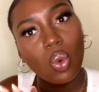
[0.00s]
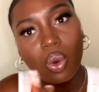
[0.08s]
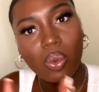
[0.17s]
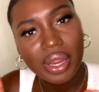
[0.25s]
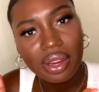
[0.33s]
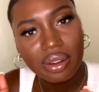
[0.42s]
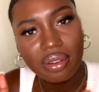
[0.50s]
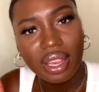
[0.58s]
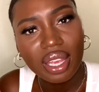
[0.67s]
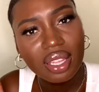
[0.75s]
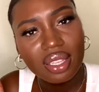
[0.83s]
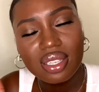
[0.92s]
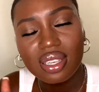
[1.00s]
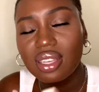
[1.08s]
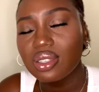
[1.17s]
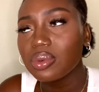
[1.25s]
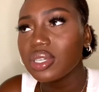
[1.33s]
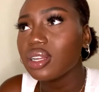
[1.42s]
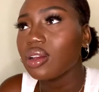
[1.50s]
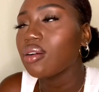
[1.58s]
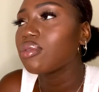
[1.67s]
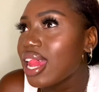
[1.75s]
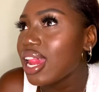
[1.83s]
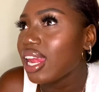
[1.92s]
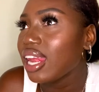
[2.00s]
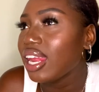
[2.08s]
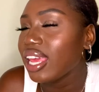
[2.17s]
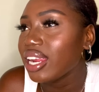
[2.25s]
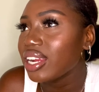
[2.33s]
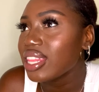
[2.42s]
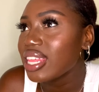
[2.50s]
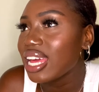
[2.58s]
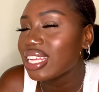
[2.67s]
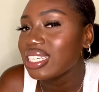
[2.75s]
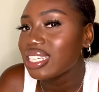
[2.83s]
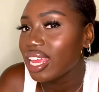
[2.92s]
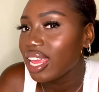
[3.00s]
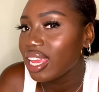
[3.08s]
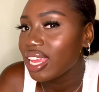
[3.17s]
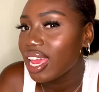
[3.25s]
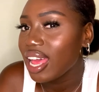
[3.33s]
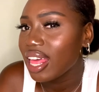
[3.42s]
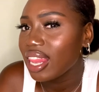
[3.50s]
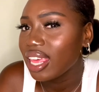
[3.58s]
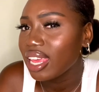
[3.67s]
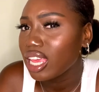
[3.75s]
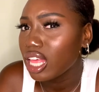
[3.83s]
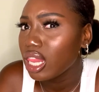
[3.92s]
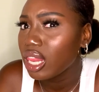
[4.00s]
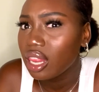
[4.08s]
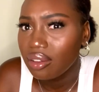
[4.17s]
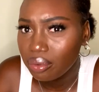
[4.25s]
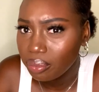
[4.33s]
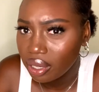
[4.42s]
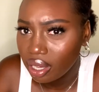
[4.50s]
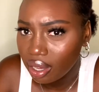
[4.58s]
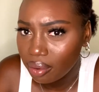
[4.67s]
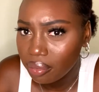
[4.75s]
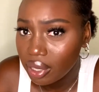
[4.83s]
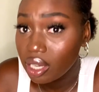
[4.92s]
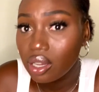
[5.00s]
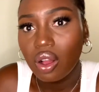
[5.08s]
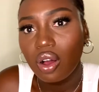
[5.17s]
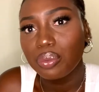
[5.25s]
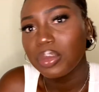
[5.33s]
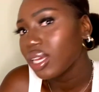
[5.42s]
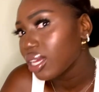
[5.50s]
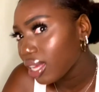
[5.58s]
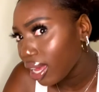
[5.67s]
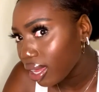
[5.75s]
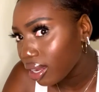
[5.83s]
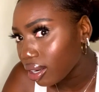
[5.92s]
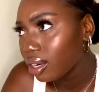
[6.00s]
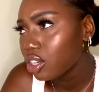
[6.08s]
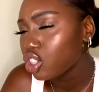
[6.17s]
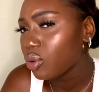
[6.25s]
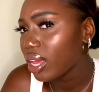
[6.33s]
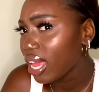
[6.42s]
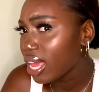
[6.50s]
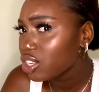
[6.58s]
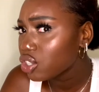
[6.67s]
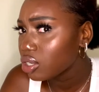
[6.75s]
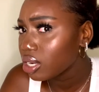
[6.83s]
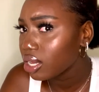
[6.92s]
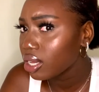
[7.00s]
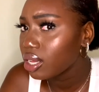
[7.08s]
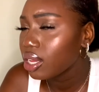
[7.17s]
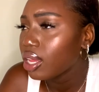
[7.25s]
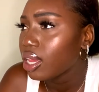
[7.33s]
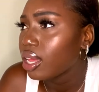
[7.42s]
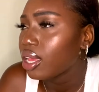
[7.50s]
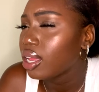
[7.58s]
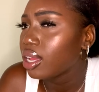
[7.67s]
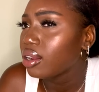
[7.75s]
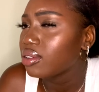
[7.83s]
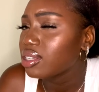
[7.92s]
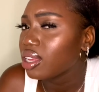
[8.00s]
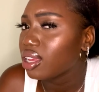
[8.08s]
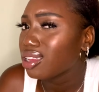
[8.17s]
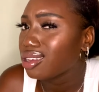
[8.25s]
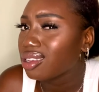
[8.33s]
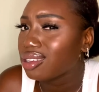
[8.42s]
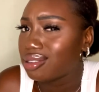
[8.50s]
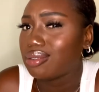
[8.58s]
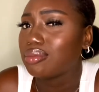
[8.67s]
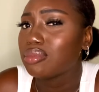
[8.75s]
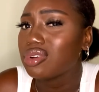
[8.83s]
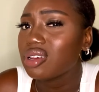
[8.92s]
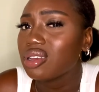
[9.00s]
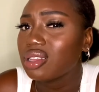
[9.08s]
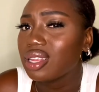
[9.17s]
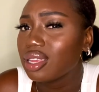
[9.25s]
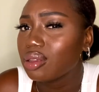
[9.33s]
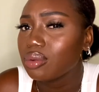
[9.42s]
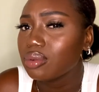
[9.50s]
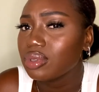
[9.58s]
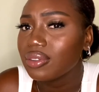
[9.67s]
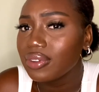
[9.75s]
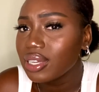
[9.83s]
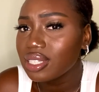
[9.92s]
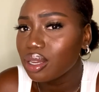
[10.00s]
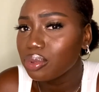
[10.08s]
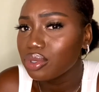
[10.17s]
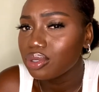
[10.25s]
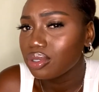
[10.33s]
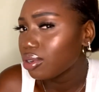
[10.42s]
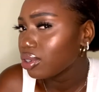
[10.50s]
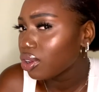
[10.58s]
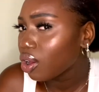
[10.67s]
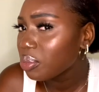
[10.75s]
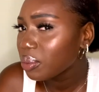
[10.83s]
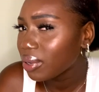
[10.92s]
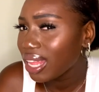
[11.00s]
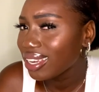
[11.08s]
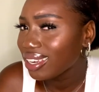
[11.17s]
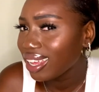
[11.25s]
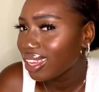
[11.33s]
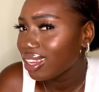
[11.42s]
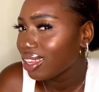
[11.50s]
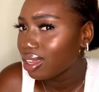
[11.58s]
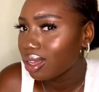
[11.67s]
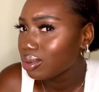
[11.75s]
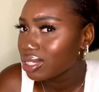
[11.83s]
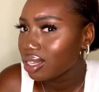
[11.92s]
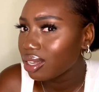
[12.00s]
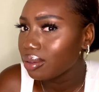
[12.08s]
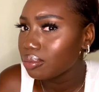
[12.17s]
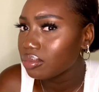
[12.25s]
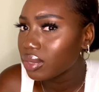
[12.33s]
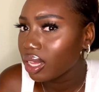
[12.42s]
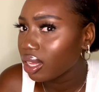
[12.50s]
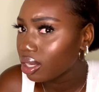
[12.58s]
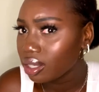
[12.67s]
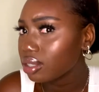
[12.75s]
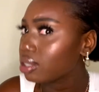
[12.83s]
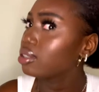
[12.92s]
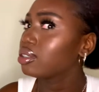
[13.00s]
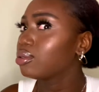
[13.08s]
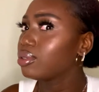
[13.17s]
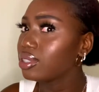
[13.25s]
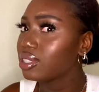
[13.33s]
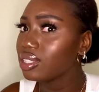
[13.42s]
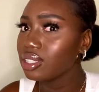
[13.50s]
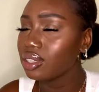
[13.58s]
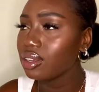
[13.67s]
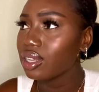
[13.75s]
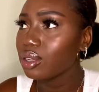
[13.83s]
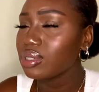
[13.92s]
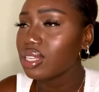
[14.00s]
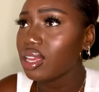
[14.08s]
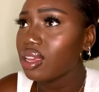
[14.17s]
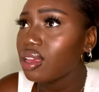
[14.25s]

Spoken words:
Weird, right? This guy's a weirdo. Later that day at like 11 p.m., he called me again. So I answered it. And I was like, bruh, like, what the fuck is up with you? You only call people at night? Like, what's up? Like, what's the deal? He was like,